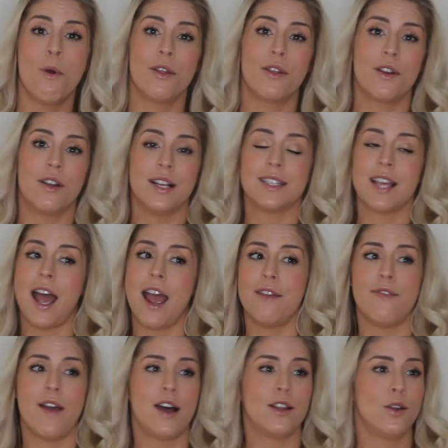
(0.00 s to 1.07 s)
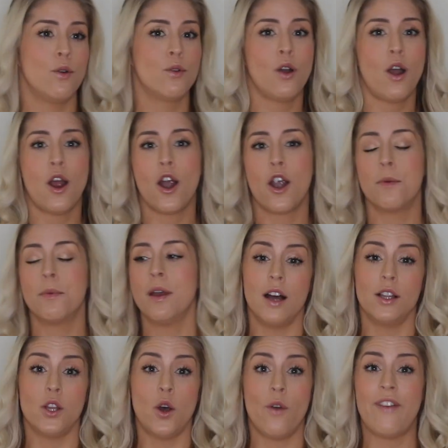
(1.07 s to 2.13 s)
whether it's high fat, low carb,
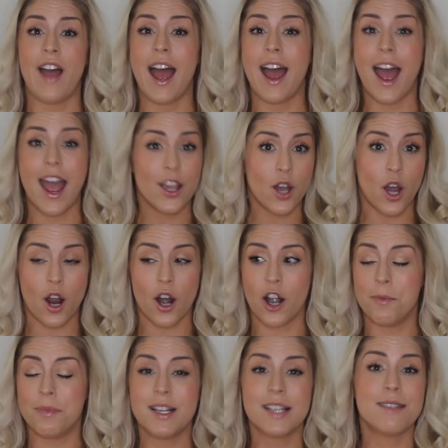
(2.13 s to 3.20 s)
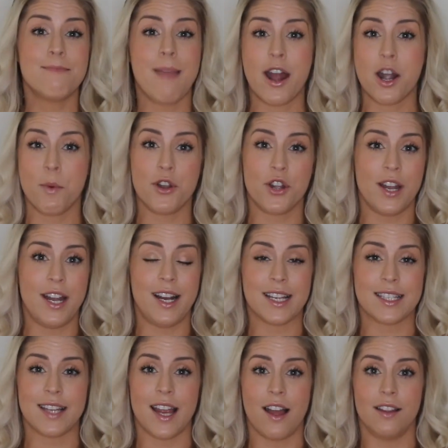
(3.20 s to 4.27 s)
uh, low fat, high carb, it doesn't matter what your eating
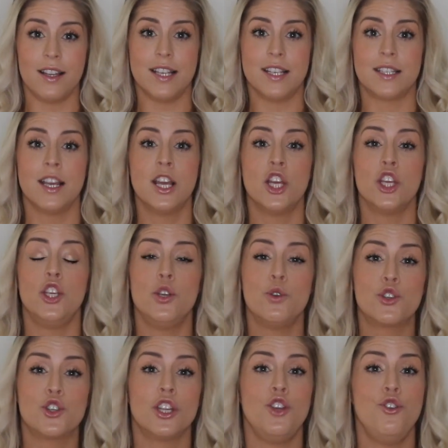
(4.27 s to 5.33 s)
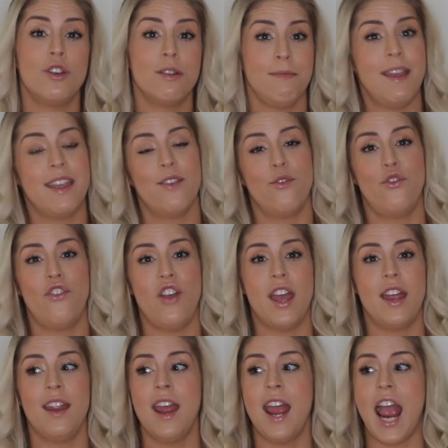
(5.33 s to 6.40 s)
style is. Usually you can make it
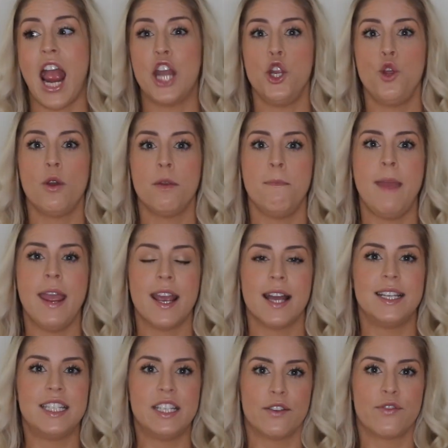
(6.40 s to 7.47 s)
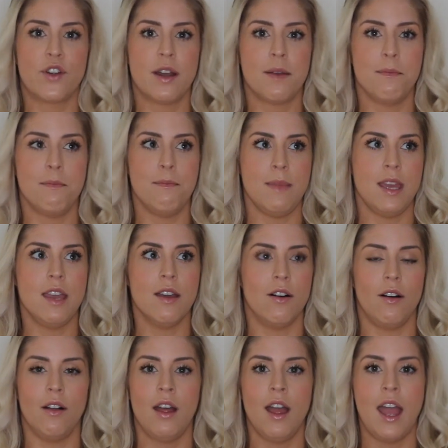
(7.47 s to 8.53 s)
fit and you can make a different
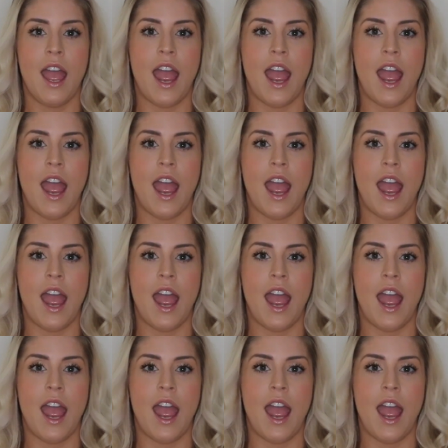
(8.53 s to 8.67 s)
meal